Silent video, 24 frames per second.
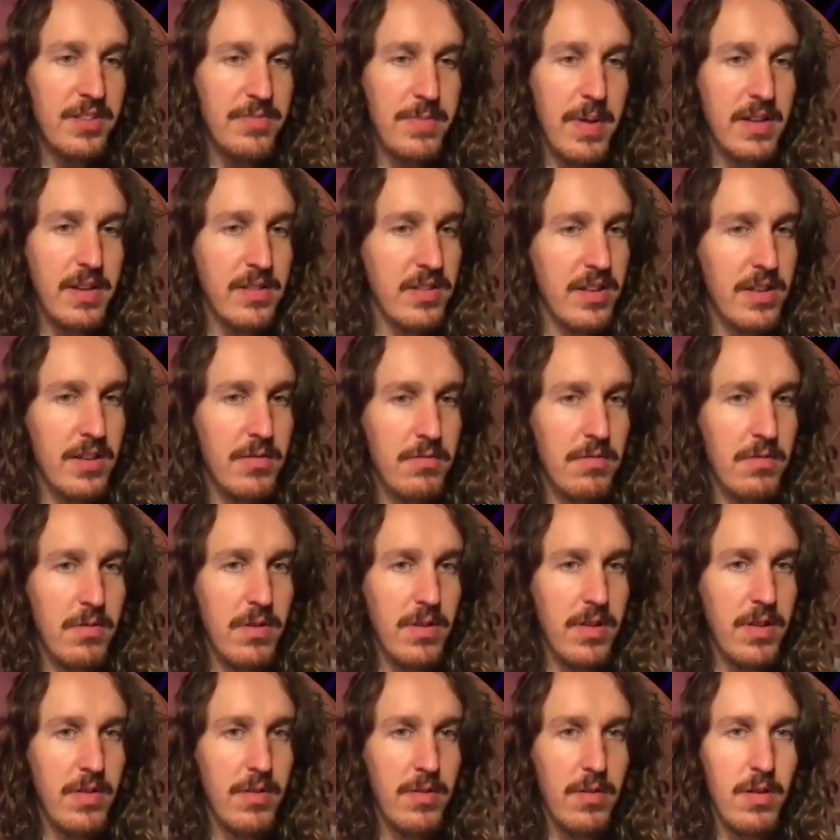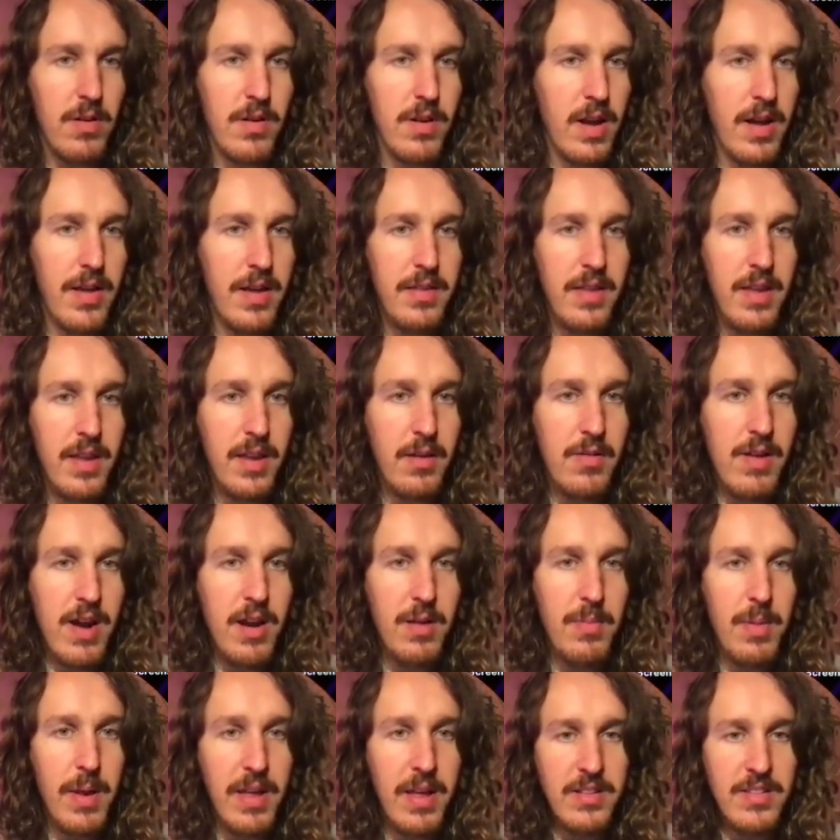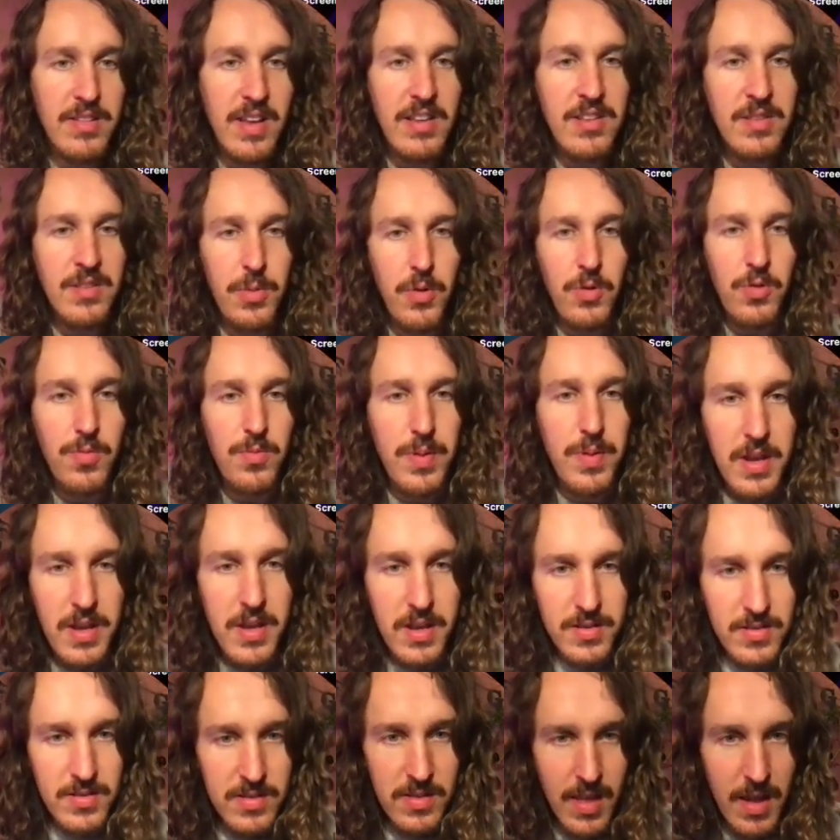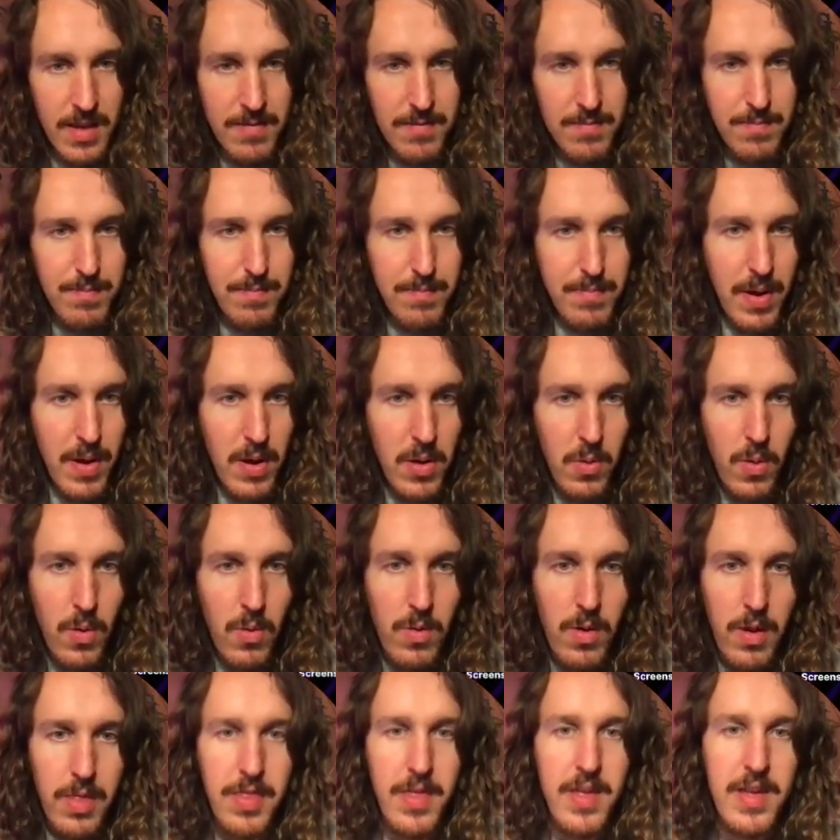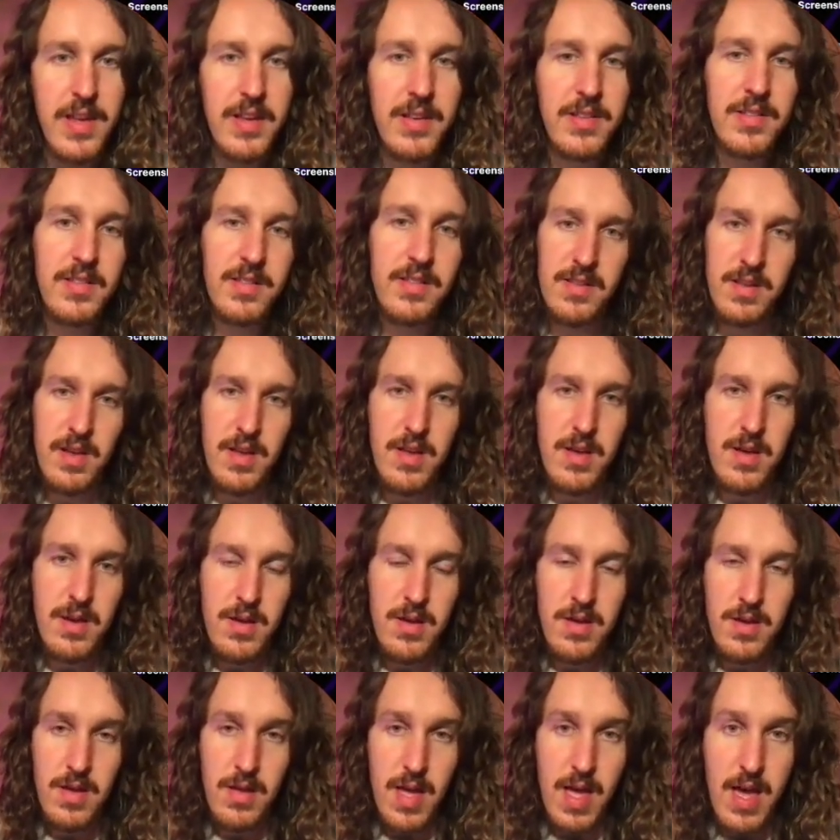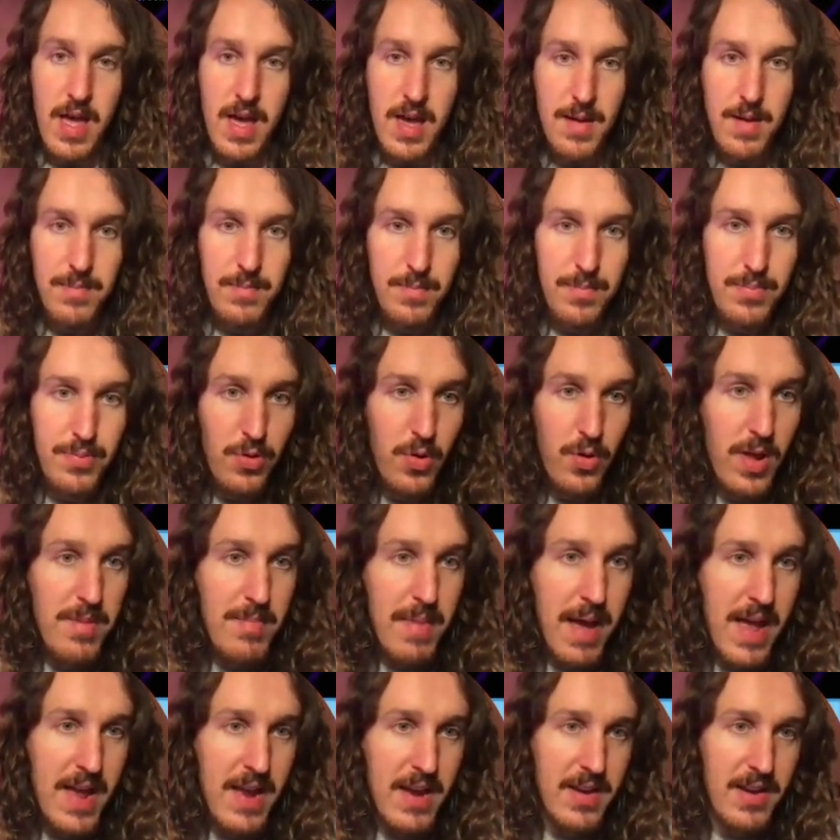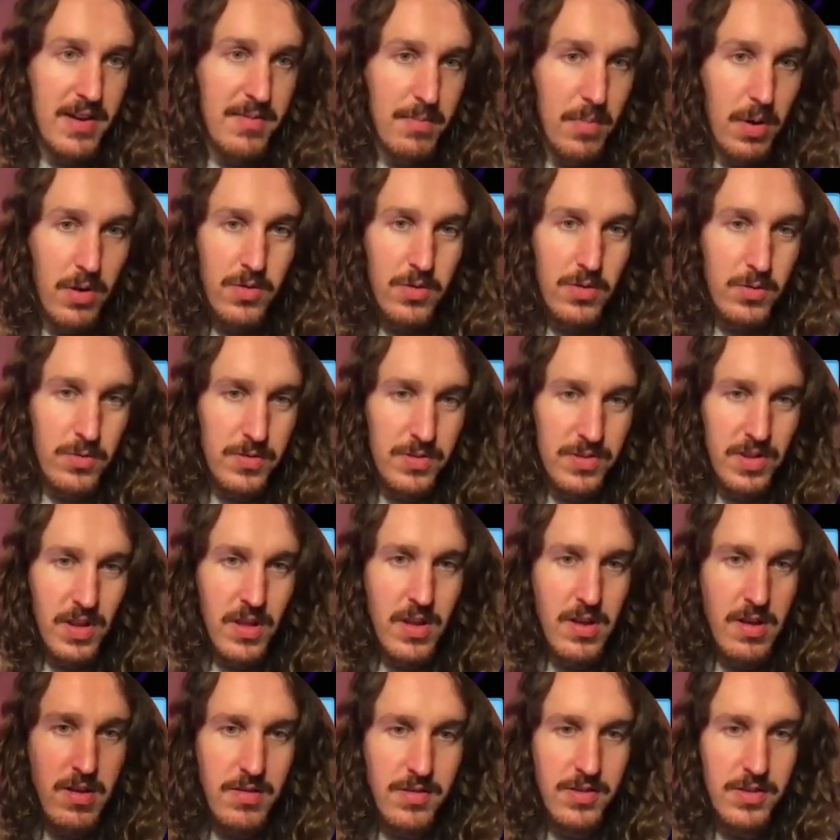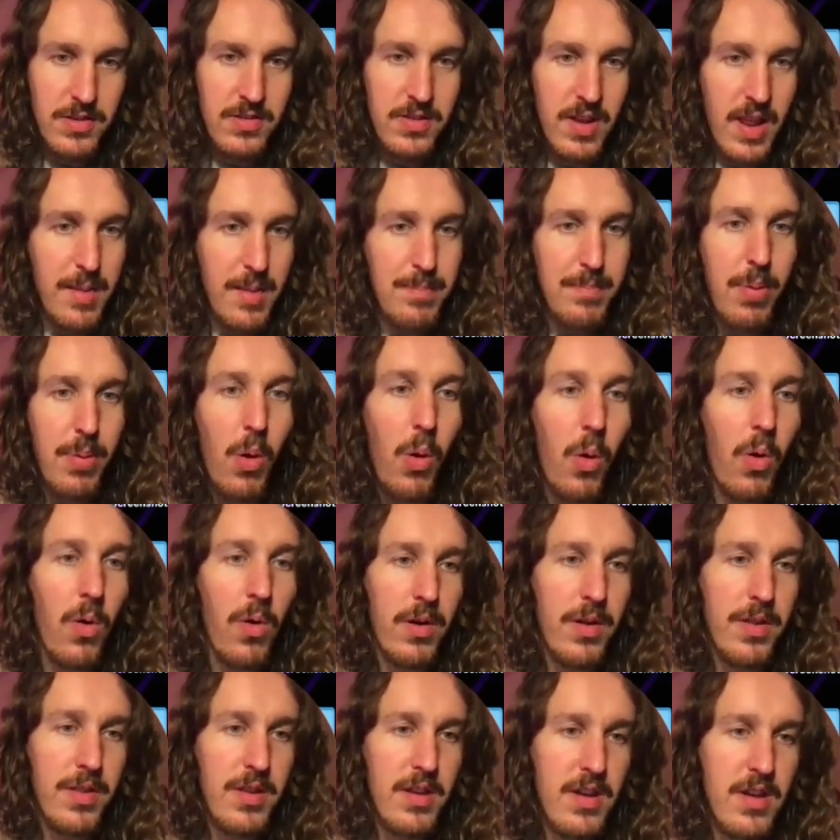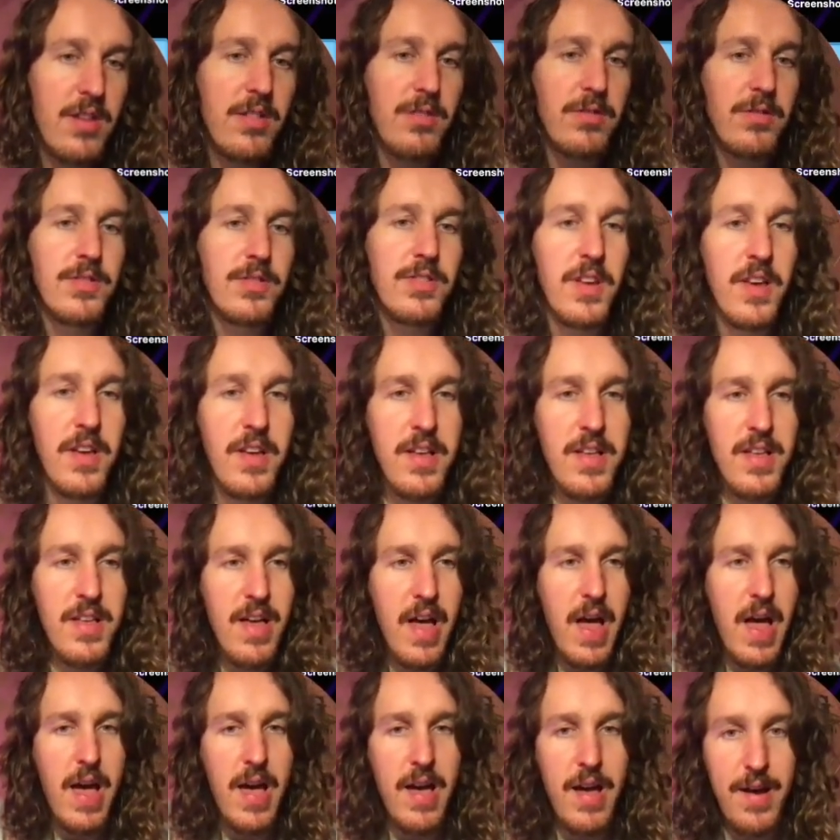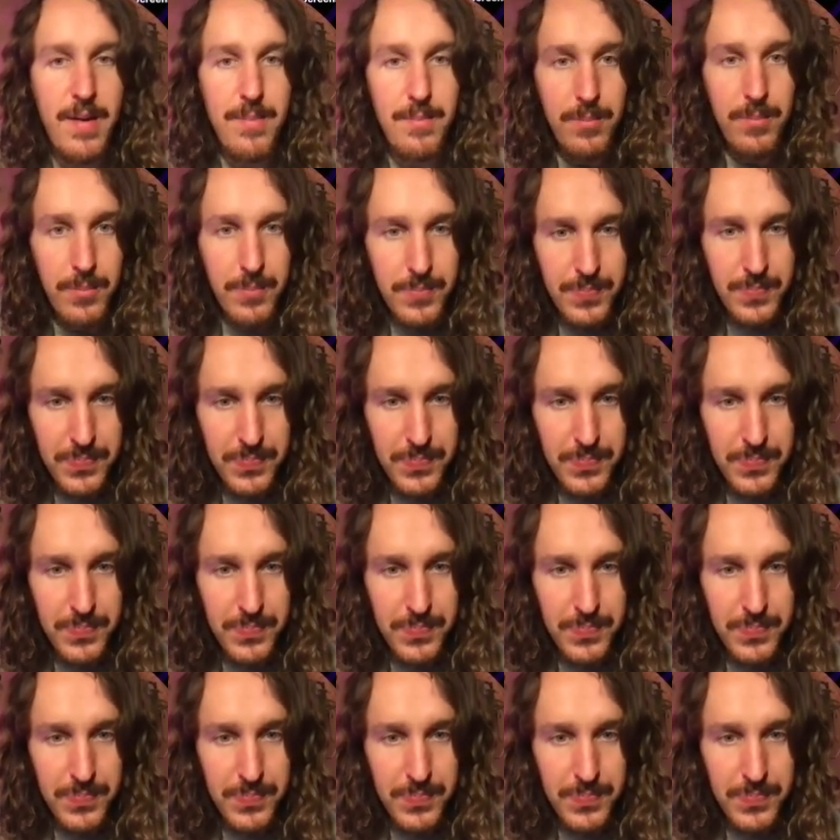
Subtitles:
makes it like incredibly accessible because they've built all of these pre-made models that you can just import and use, and